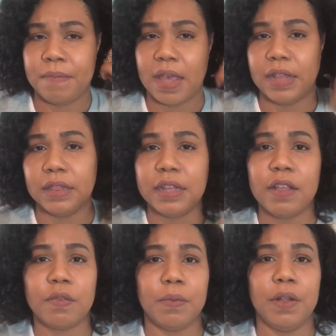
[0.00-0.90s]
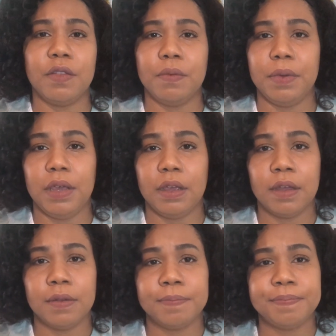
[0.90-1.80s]
at least once a week.
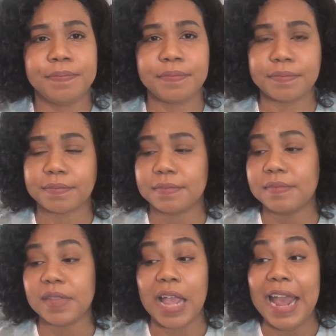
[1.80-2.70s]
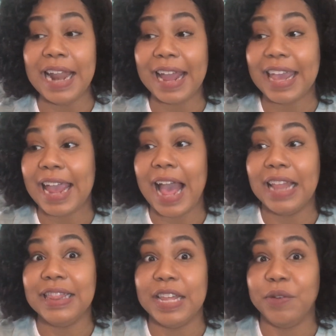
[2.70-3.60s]
And I
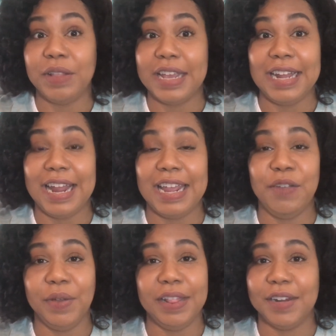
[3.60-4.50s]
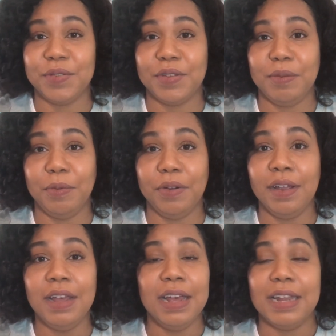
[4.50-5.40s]
literally cannot eat red lentils anymore.
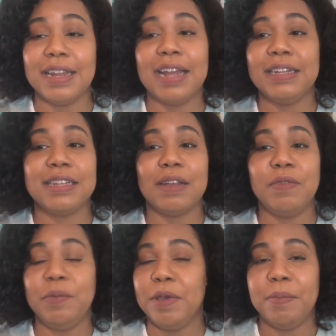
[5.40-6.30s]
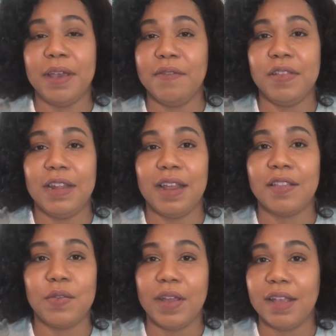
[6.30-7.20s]
Not unless I want to be in pain for the next
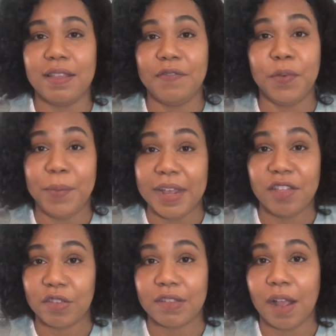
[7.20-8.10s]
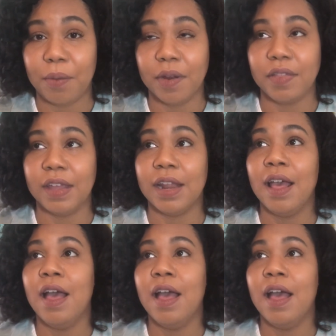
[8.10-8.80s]
2 days. And for me, it's just not worth it.